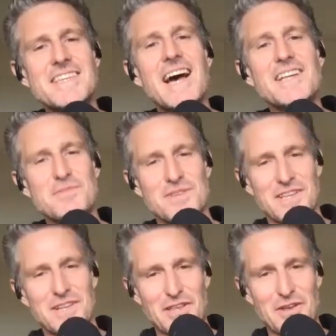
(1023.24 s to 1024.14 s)
starts with a
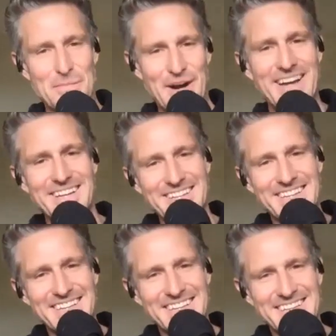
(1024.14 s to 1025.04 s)
little prank
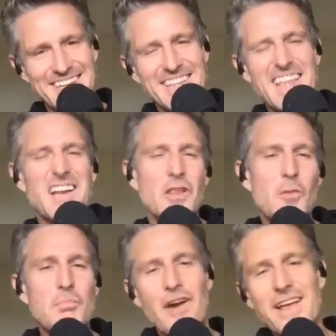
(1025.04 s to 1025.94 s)
and then a
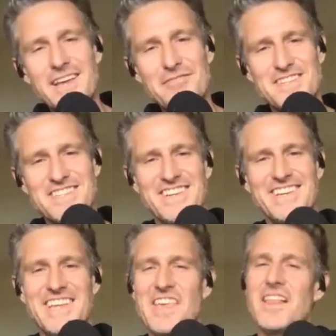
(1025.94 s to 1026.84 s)
little prank in
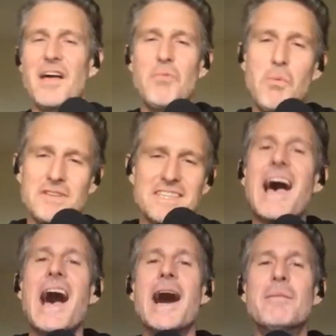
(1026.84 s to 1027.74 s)
return, and you're like, well, what's the
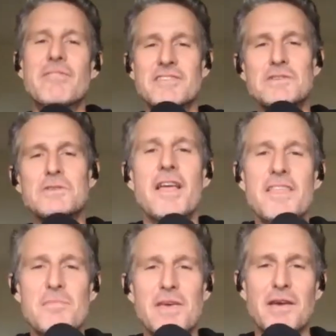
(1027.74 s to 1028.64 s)
harm of a
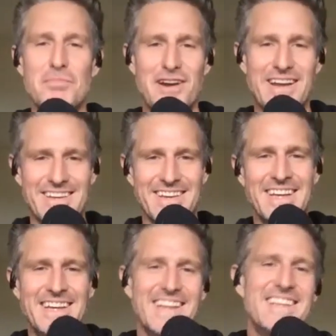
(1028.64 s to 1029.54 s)
slightly bigger prank?
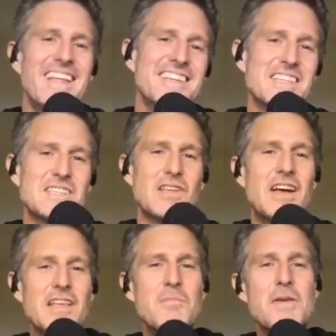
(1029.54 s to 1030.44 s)
Yeah. And then there's a
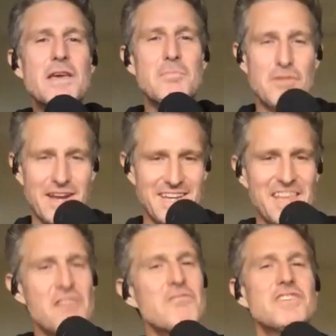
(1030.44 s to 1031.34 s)
slightly bigger prank
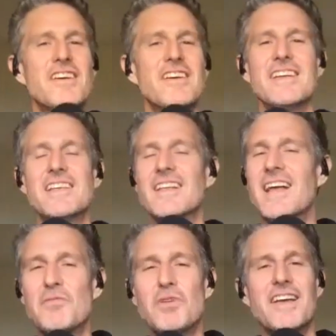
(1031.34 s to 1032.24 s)
in your return, and you're yeah.
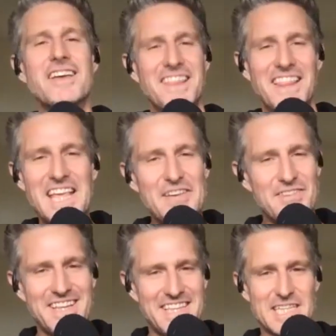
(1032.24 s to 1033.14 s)
like, well, I could leave
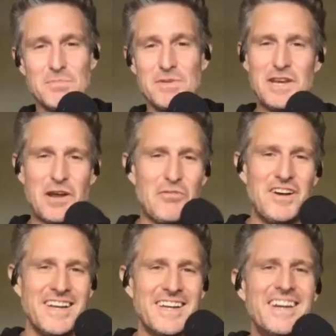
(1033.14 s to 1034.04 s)
it at this. But you know
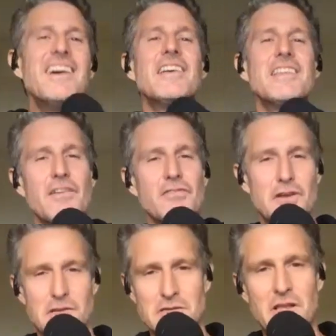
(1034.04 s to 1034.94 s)
what? I think I've
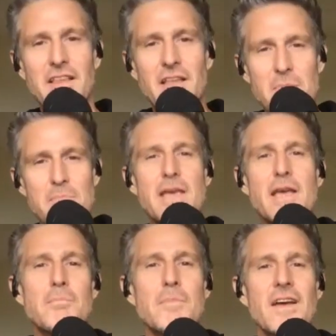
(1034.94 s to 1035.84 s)
got a slightly
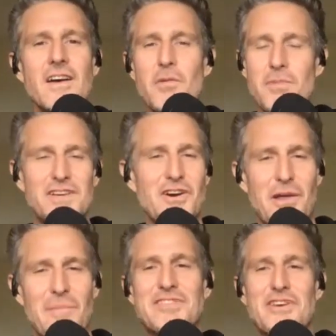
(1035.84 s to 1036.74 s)
bigger. Oh my god,
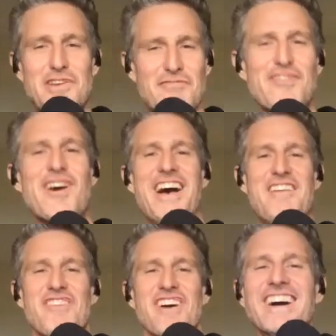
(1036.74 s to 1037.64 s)
I'm 35.